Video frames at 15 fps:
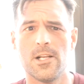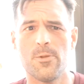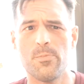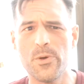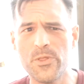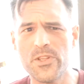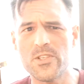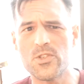
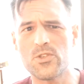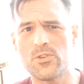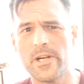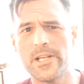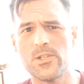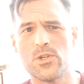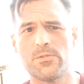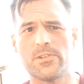But this
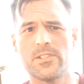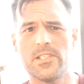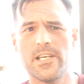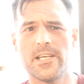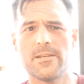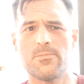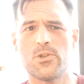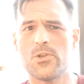trend over
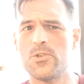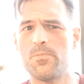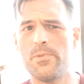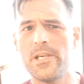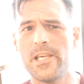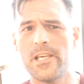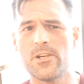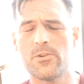time shows
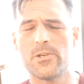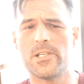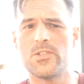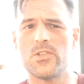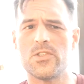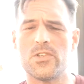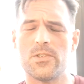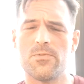big
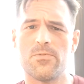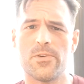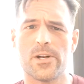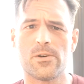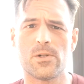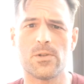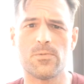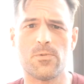increases in
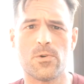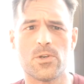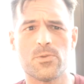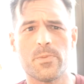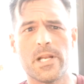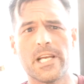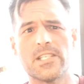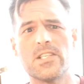federal
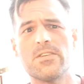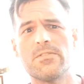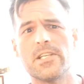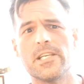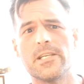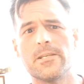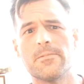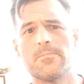enforcement
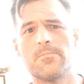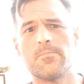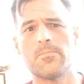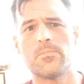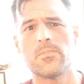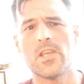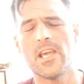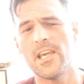activity.
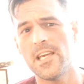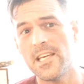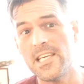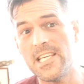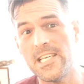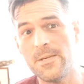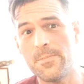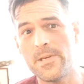
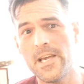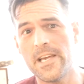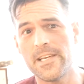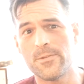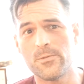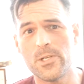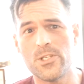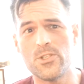EPA
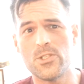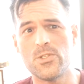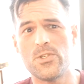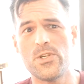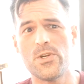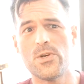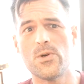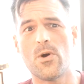and Region
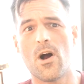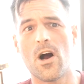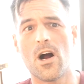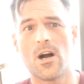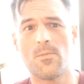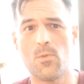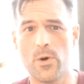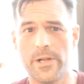2
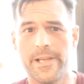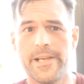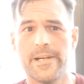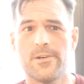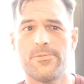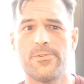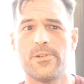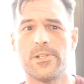are more
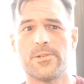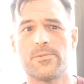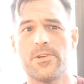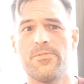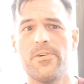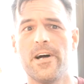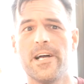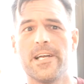careful and
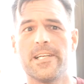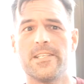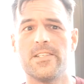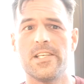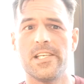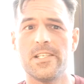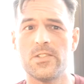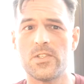refined
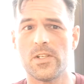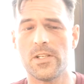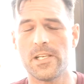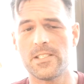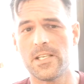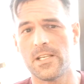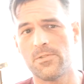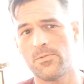in
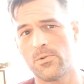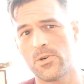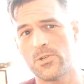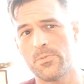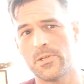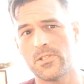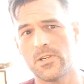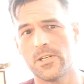selecting
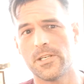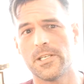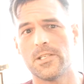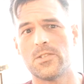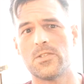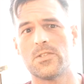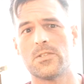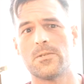enforcement
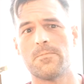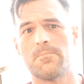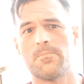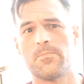targets.